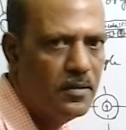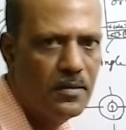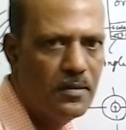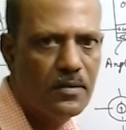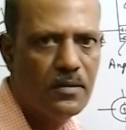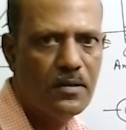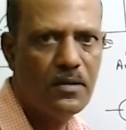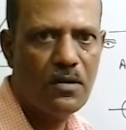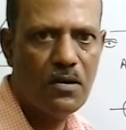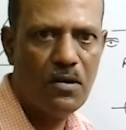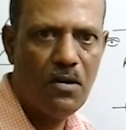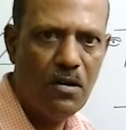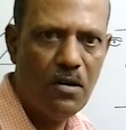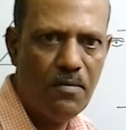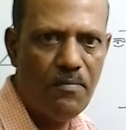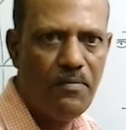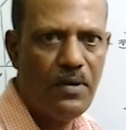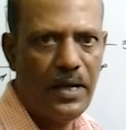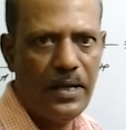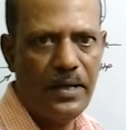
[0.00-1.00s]
drawn
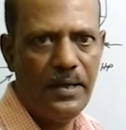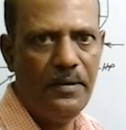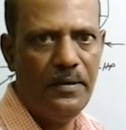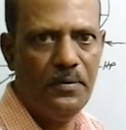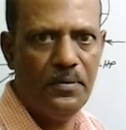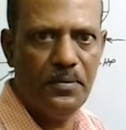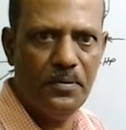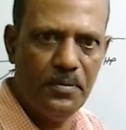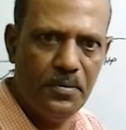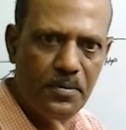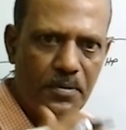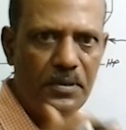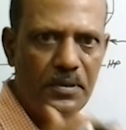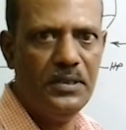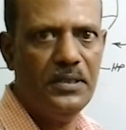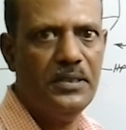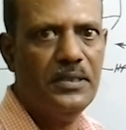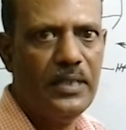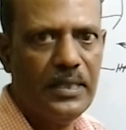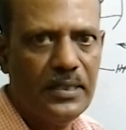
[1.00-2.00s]
by, who is
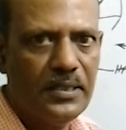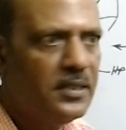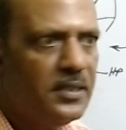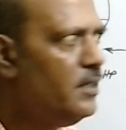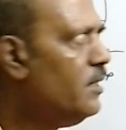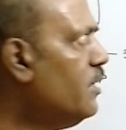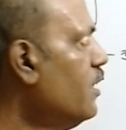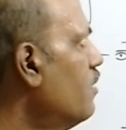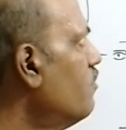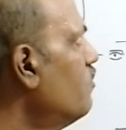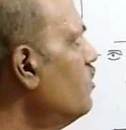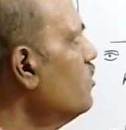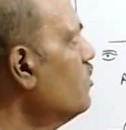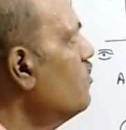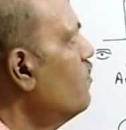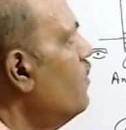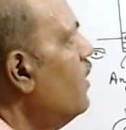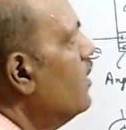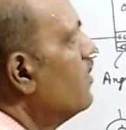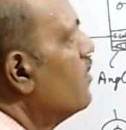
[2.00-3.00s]
the senior most
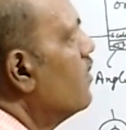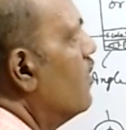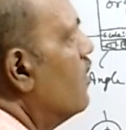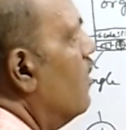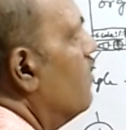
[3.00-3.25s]
person of